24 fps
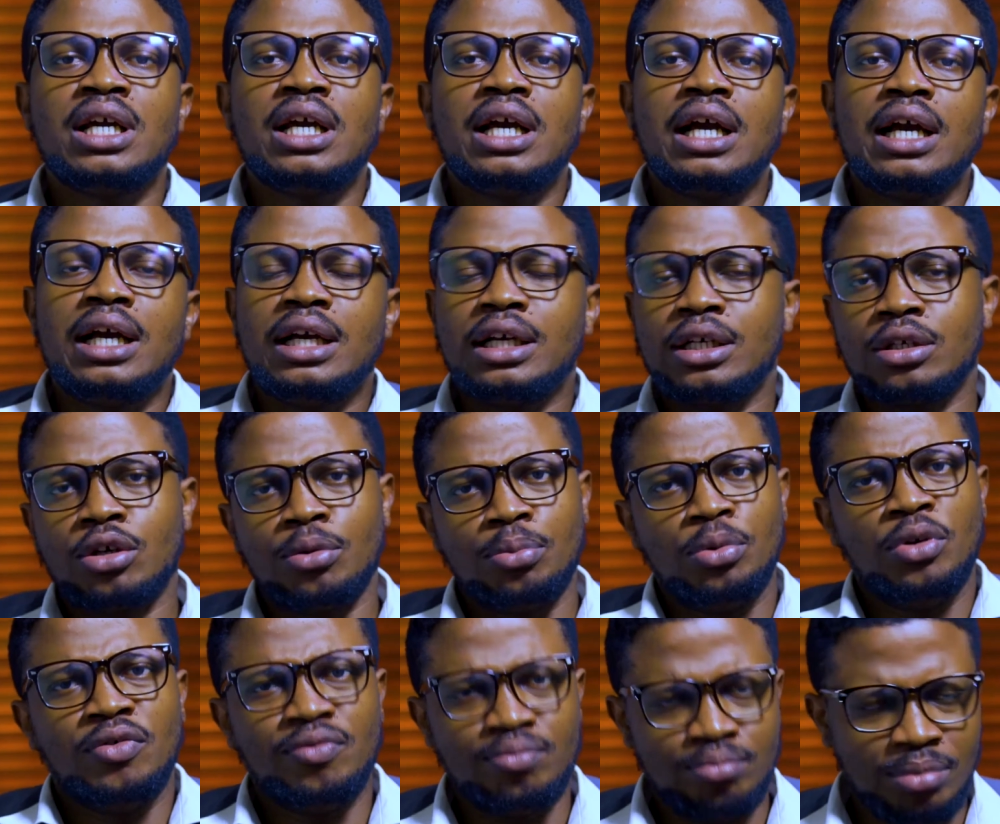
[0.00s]
a
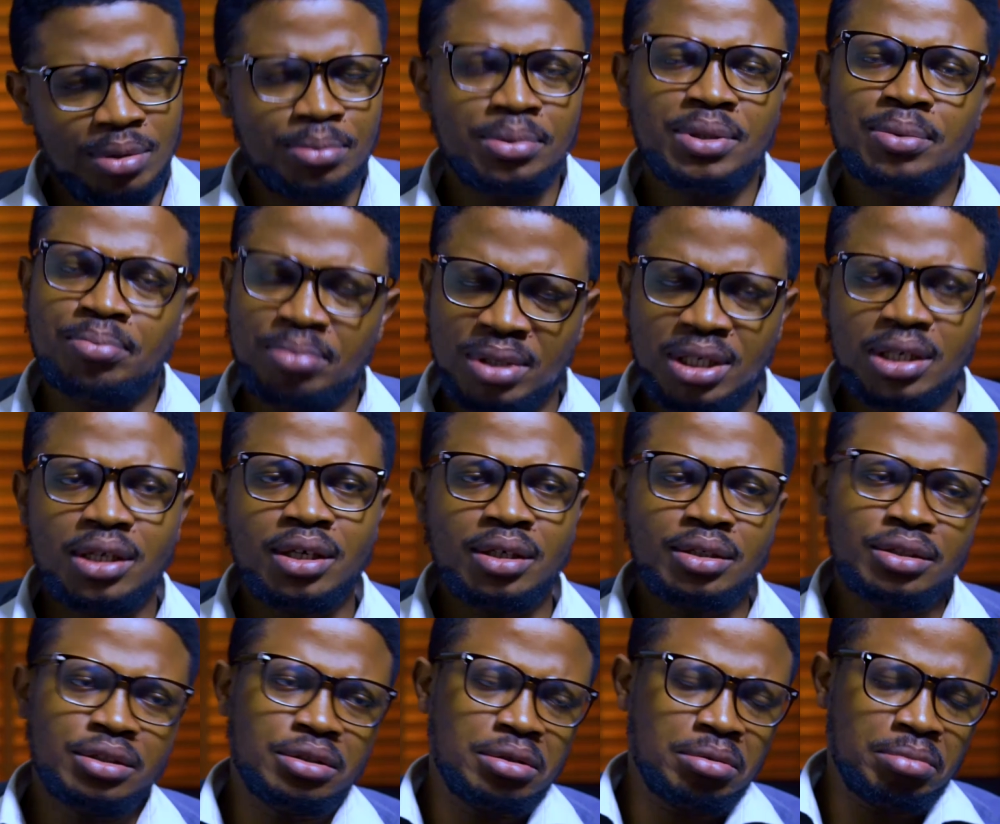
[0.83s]
couple of maybe
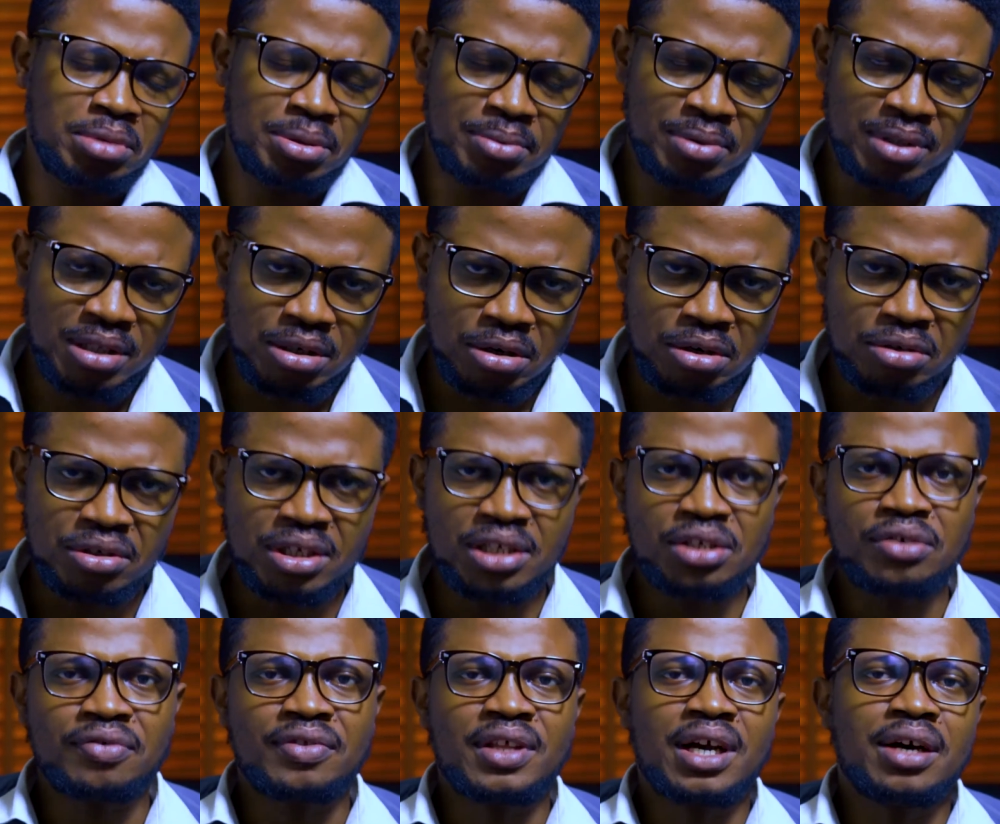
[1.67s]
millions or maybe
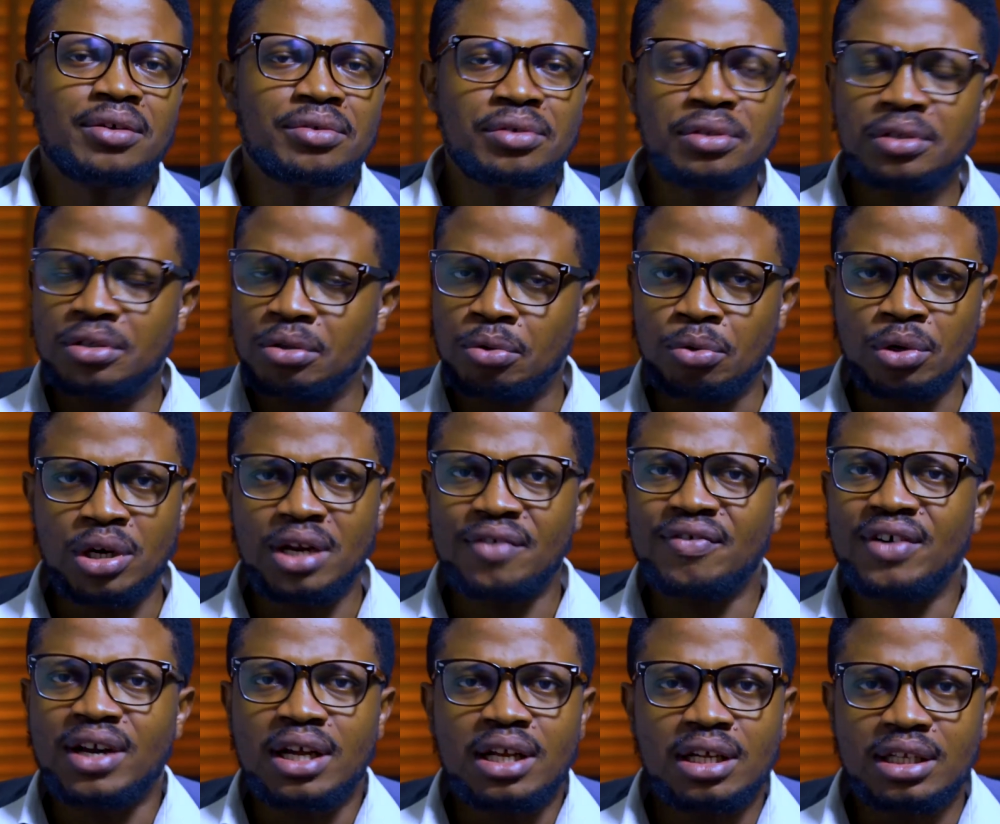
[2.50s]
hundreds of thousands or
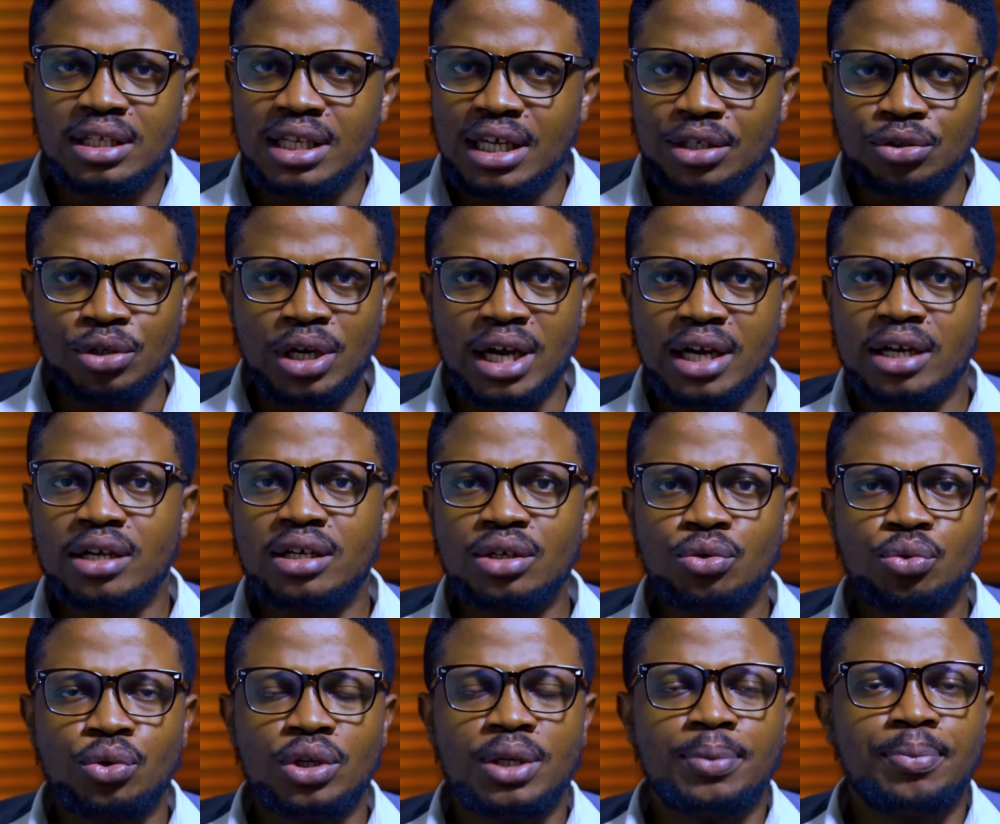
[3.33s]
whatever that you agree
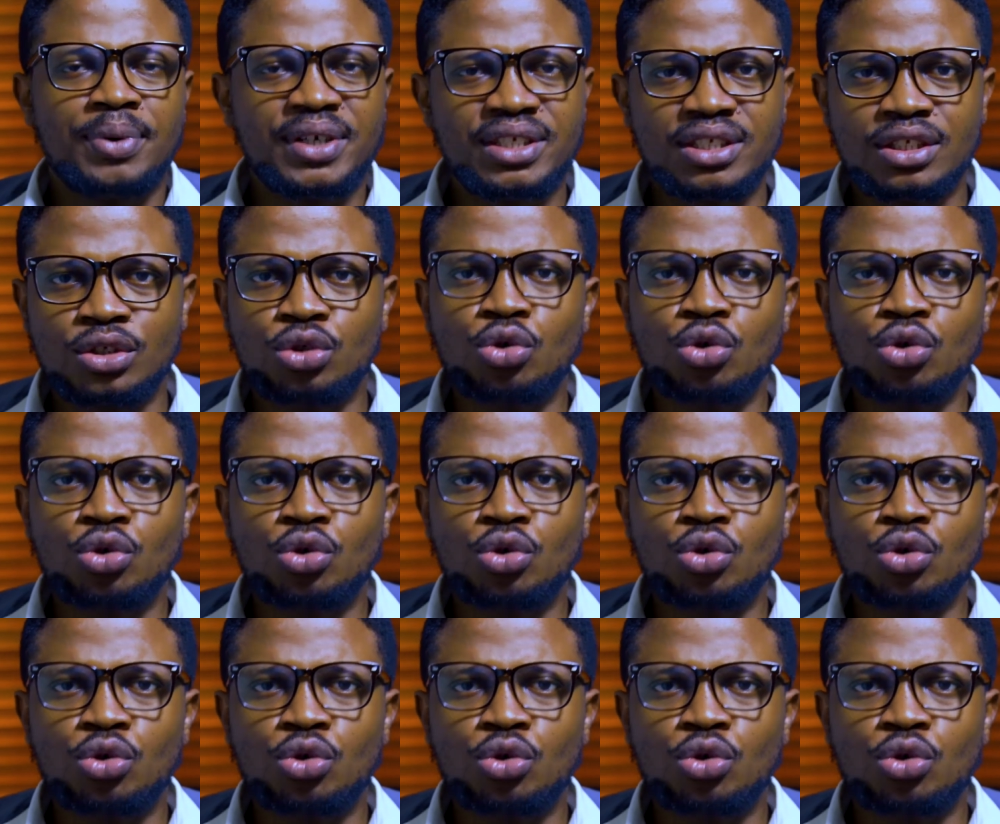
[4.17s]
with the person.